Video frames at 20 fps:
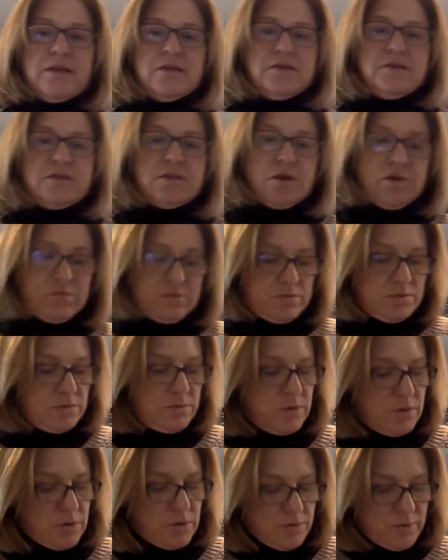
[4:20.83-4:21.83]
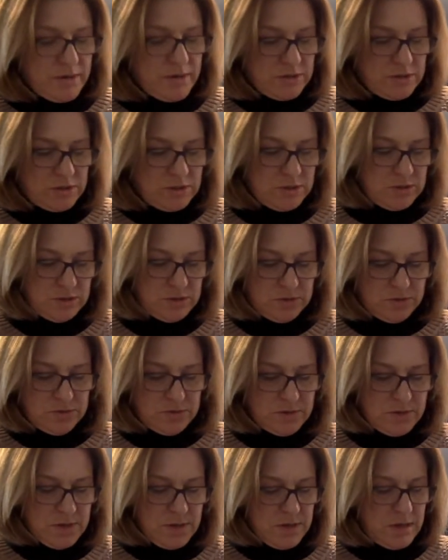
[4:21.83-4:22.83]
So we're going to do,